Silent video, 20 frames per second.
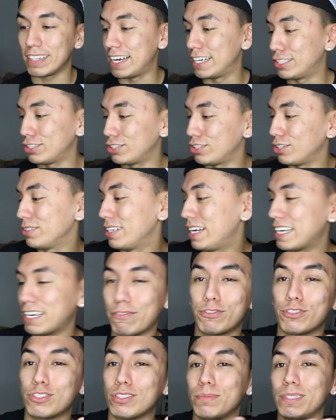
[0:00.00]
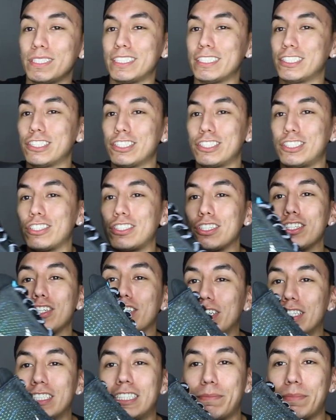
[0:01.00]
I just don't like it. For some reason, it just doesn't
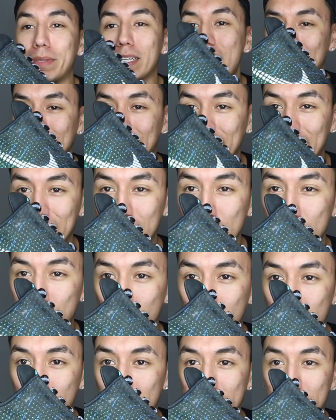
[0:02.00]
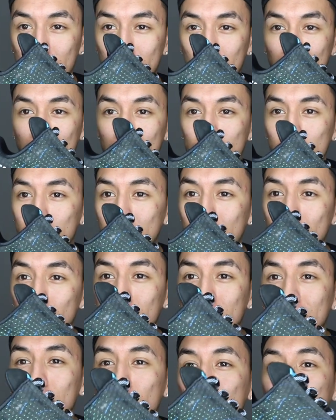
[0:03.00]
look good to me. I think it's this part right here. It
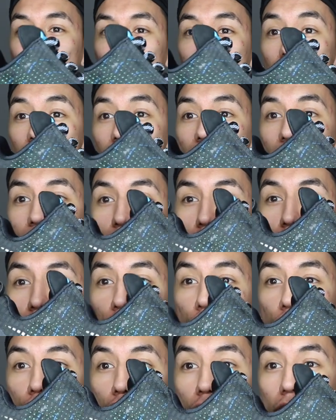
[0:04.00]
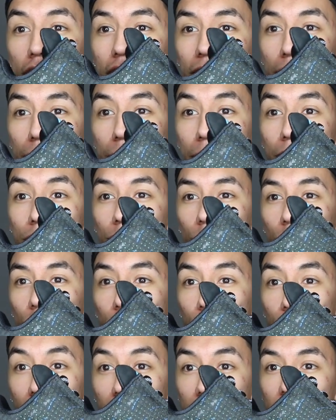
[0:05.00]
looks like there's like the chunk of the
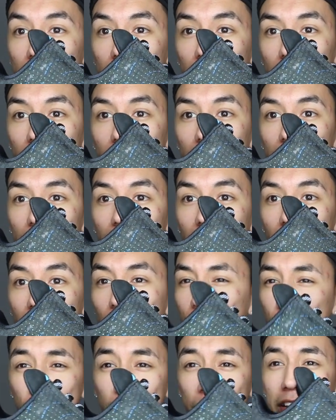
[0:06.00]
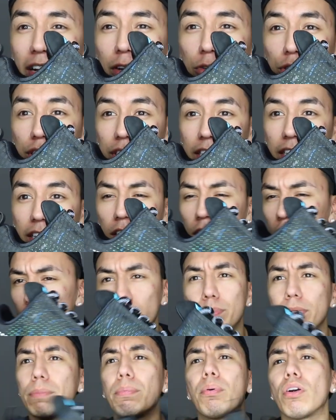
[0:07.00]
midsole's missing. I feel like if that was there, it
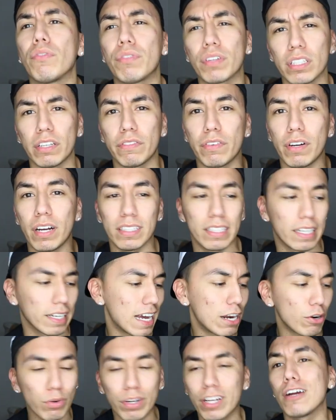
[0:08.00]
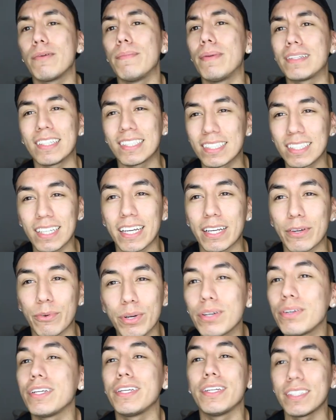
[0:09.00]
would be perfectly fine. Like, I don't care about this light. We
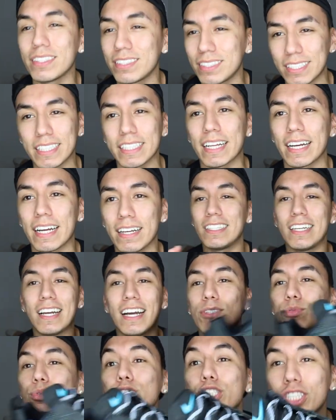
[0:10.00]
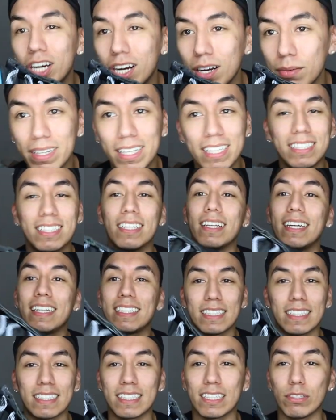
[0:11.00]
don't need to see that. It has one job, and it's to
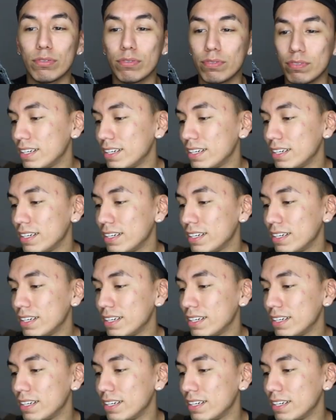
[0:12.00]
lace itself.